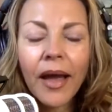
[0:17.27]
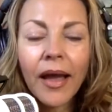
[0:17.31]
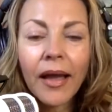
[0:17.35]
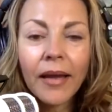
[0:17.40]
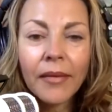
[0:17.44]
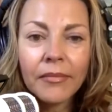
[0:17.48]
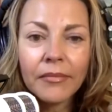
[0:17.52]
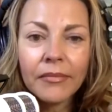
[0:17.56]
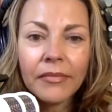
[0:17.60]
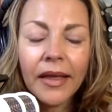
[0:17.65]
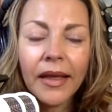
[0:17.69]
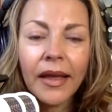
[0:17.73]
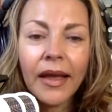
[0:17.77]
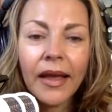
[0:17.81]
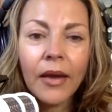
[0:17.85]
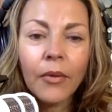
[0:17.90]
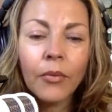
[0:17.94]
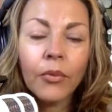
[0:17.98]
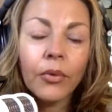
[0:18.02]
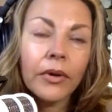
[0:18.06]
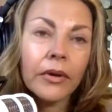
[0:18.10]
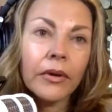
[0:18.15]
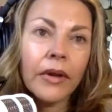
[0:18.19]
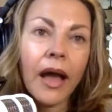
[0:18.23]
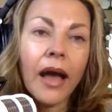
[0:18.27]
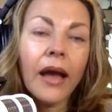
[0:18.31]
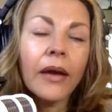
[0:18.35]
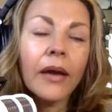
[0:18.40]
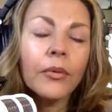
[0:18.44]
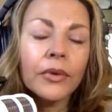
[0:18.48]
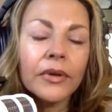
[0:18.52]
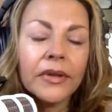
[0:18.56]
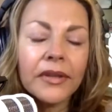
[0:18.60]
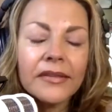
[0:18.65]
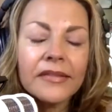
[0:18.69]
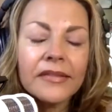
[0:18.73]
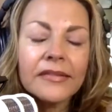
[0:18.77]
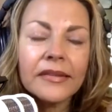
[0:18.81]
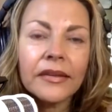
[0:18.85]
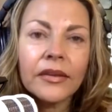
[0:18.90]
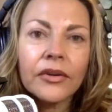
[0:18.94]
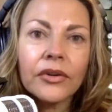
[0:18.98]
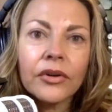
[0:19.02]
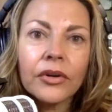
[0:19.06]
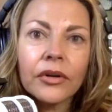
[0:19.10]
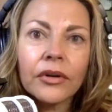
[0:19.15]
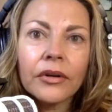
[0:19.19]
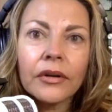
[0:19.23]
I'm what I would
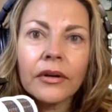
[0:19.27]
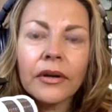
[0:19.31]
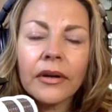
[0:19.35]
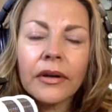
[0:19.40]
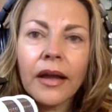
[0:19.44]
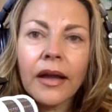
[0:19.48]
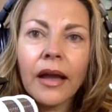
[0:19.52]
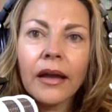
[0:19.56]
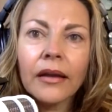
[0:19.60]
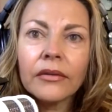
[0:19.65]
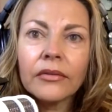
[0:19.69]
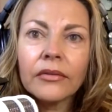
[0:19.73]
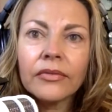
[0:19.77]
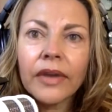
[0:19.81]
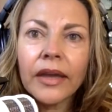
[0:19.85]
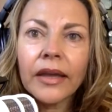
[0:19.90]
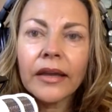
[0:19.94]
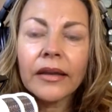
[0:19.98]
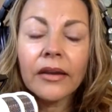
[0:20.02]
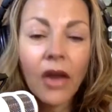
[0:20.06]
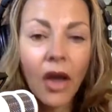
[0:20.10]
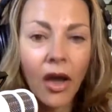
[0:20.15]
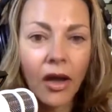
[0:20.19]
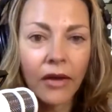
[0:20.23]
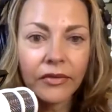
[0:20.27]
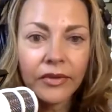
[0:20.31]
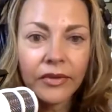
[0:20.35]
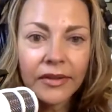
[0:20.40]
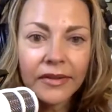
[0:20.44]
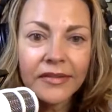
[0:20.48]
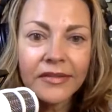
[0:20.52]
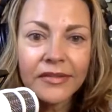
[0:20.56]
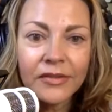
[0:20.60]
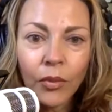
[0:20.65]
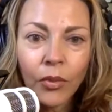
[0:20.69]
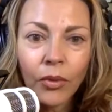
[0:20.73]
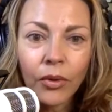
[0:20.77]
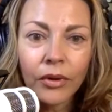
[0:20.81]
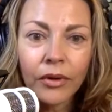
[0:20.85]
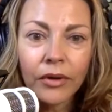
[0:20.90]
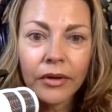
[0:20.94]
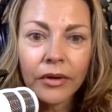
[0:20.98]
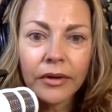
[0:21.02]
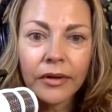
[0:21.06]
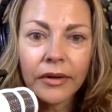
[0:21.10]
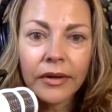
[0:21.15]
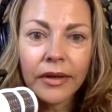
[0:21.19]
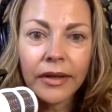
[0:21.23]
consider kind of a novice
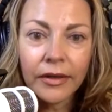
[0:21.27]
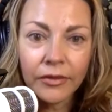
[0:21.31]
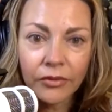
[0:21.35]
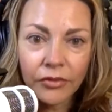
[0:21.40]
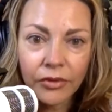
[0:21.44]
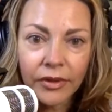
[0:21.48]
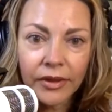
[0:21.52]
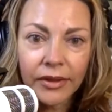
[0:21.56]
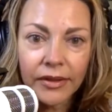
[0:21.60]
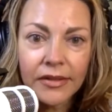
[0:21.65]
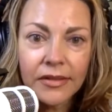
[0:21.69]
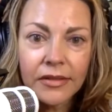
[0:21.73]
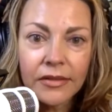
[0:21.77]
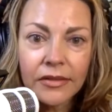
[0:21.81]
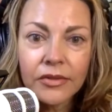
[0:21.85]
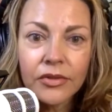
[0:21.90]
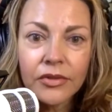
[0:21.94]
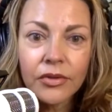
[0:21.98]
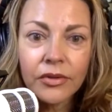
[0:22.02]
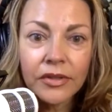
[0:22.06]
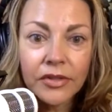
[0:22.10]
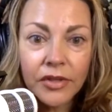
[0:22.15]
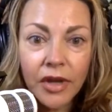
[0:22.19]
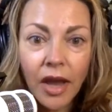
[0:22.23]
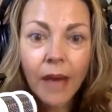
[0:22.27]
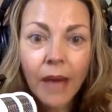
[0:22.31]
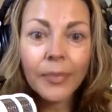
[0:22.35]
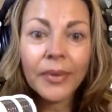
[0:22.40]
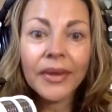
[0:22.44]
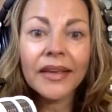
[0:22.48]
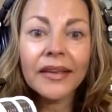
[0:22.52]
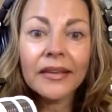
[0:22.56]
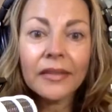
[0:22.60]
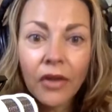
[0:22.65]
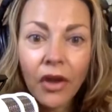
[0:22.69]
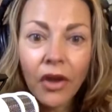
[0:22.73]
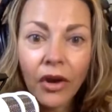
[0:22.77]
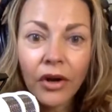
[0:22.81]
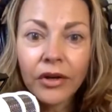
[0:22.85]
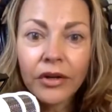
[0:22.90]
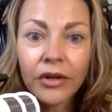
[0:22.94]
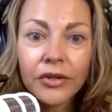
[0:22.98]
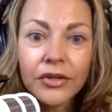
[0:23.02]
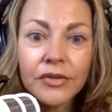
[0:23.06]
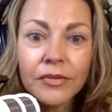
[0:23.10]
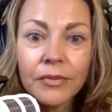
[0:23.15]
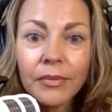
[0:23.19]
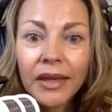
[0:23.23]
or ignorant to the topic at
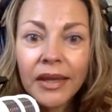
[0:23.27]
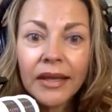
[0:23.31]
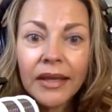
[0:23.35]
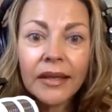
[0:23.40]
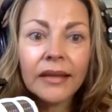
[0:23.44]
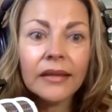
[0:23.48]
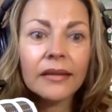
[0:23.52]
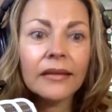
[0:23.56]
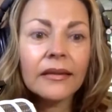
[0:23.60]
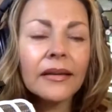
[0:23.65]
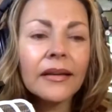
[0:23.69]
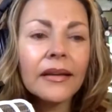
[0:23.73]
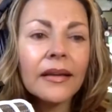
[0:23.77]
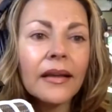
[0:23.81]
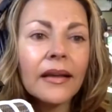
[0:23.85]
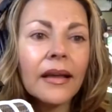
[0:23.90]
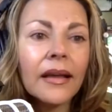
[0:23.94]
large, meaning